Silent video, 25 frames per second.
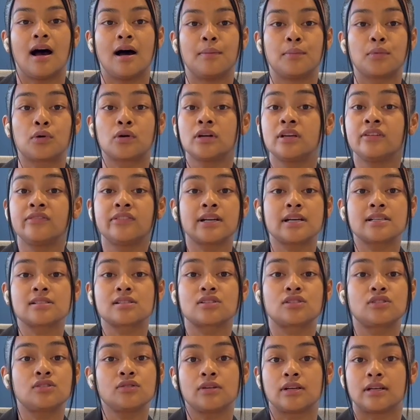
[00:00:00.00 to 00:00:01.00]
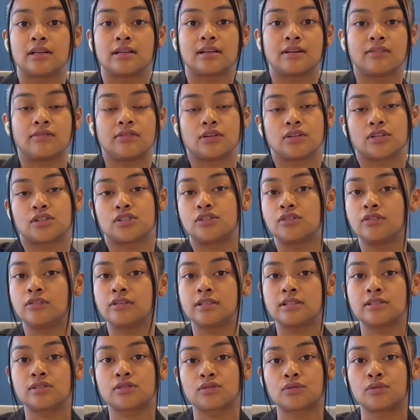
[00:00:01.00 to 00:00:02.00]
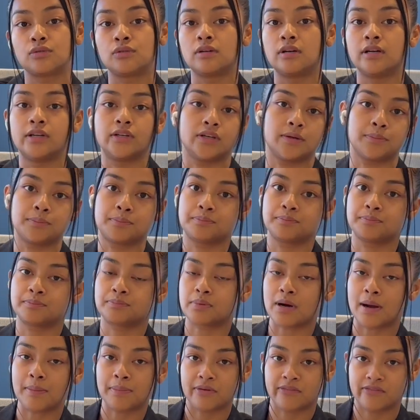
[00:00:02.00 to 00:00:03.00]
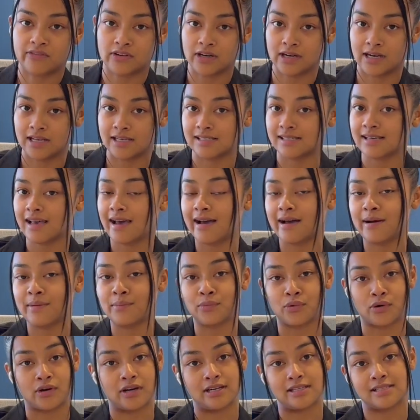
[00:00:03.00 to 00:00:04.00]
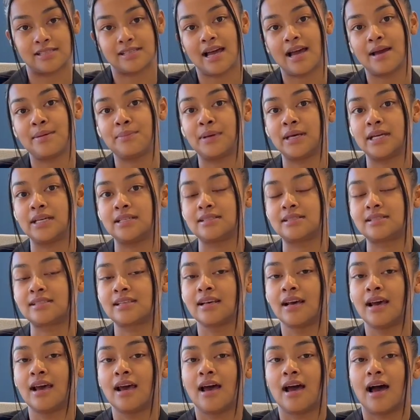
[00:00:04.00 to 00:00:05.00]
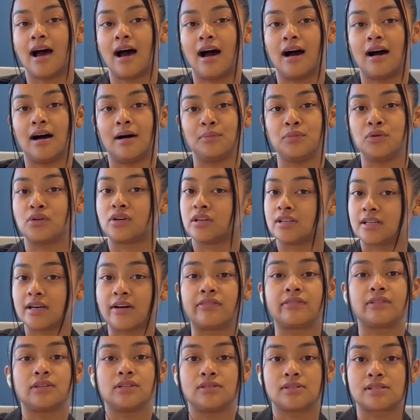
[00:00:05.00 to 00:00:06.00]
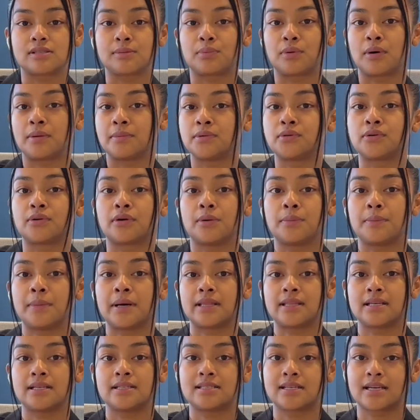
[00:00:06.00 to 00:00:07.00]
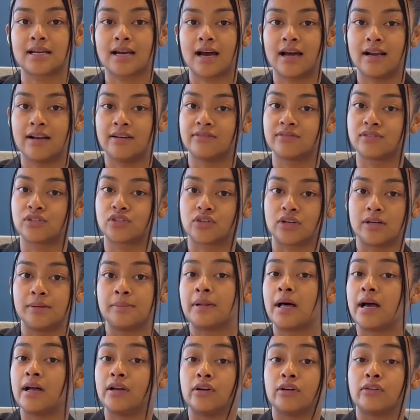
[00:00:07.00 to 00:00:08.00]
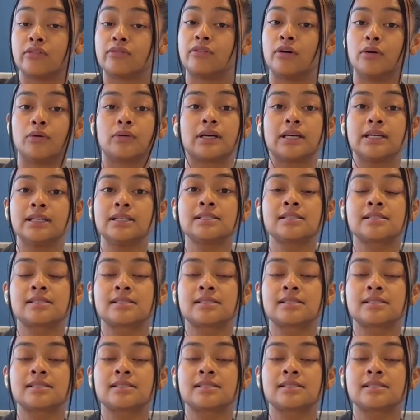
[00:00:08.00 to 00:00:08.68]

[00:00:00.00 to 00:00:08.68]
or even as a student. If you're a student in school and you're prepping for an exam or an assignment, you can definitely use the Pomodoro method to kind of streamline your focus.